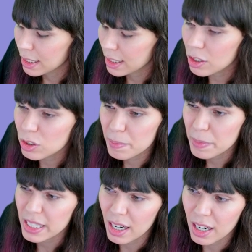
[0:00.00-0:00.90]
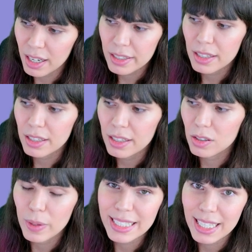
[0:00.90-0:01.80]
goes beyond the
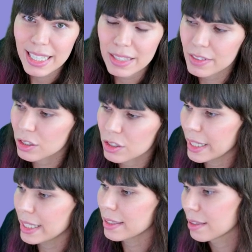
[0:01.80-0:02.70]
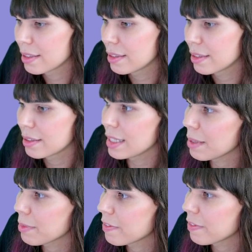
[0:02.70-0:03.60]
right side of the screen. The
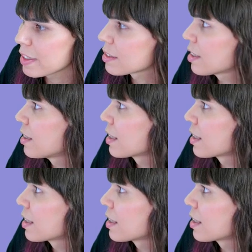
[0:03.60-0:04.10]
name of this song